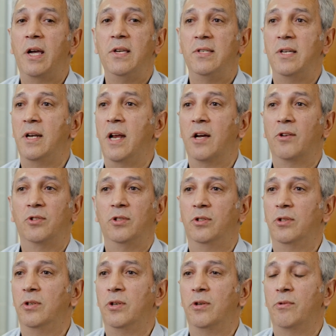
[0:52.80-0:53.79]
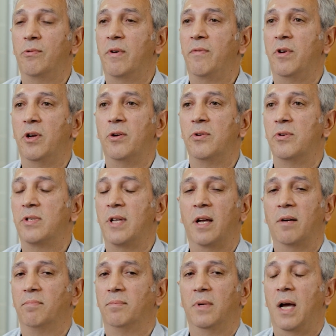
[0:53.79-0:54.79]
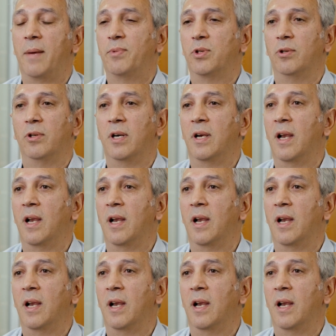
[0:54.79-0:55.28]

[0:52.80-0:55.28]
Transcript: easy now to do your reviews that I absolutely